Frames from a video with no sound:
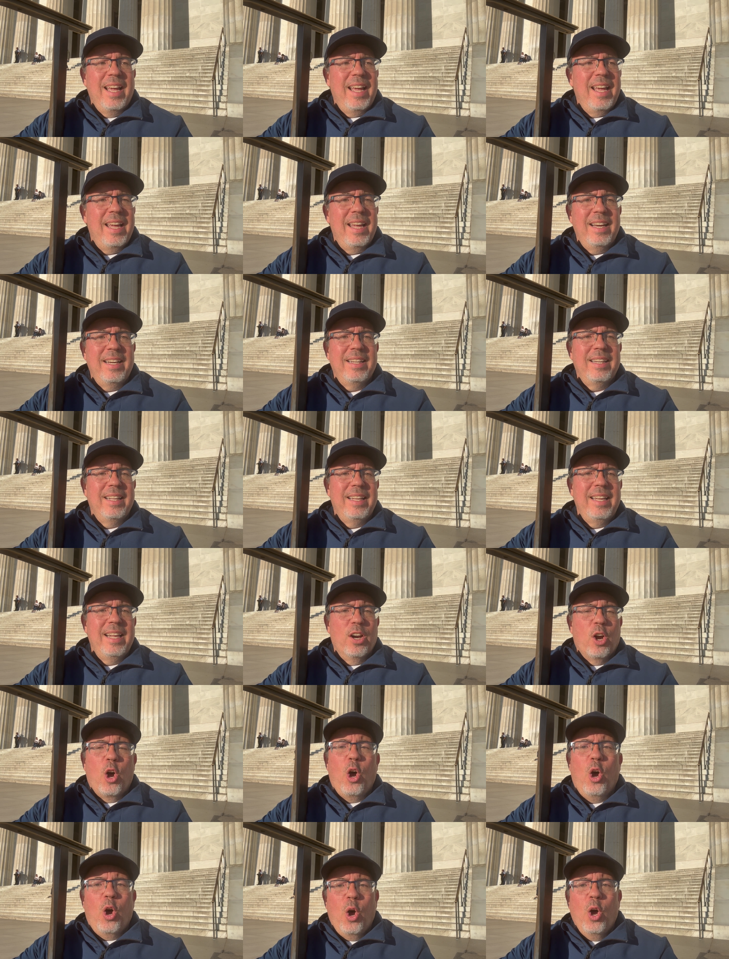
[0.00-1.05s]
And in a
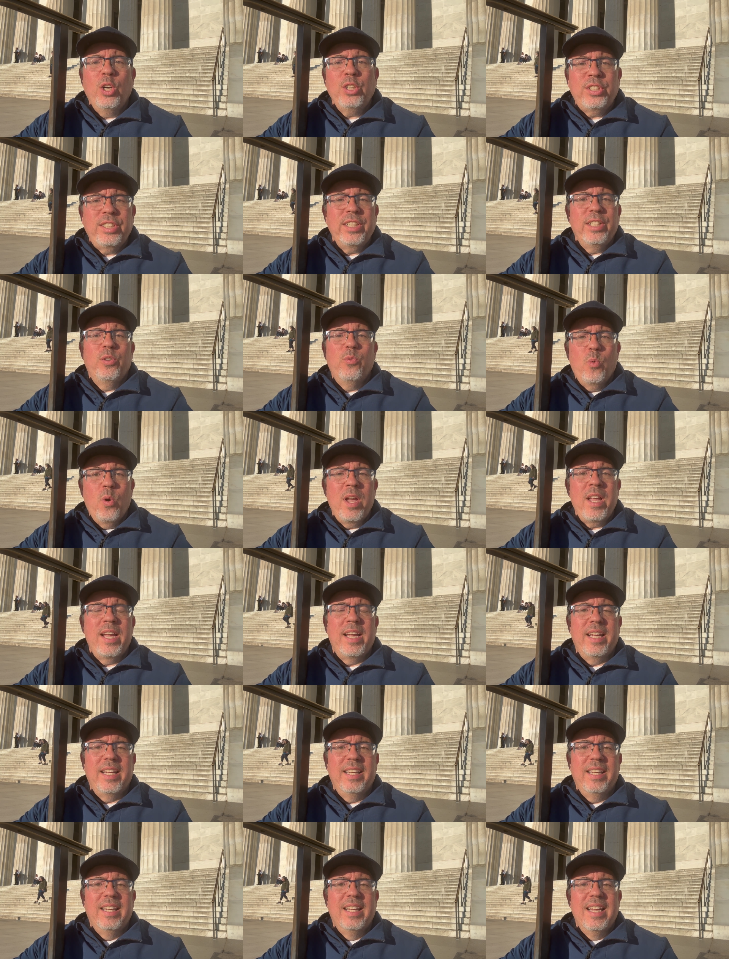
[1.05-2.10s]
haunting
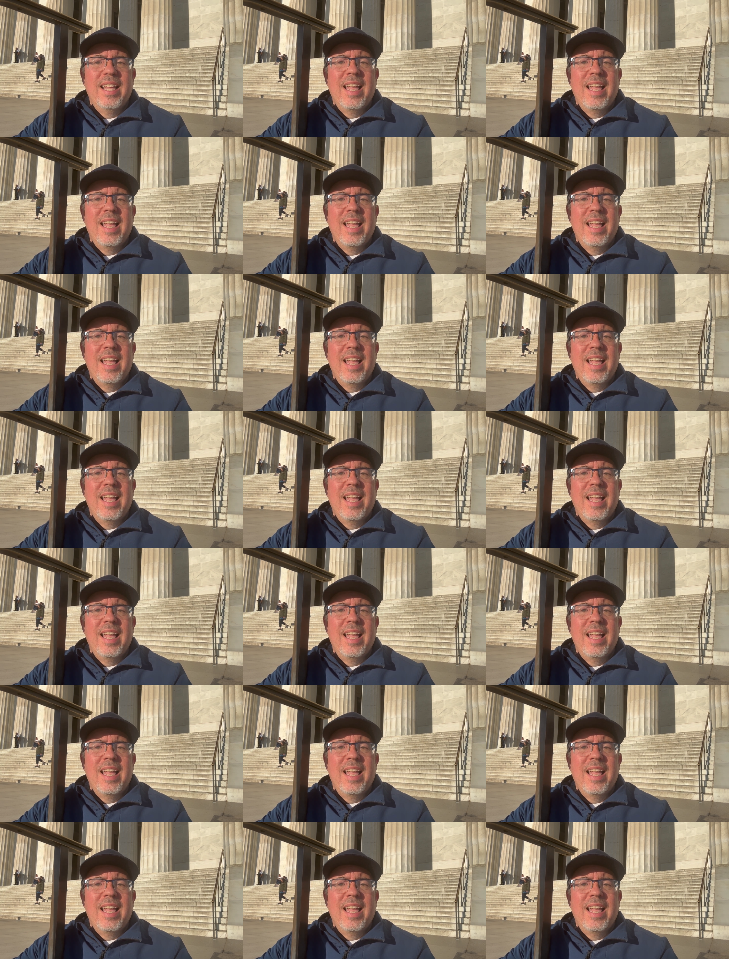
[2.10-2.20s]
way,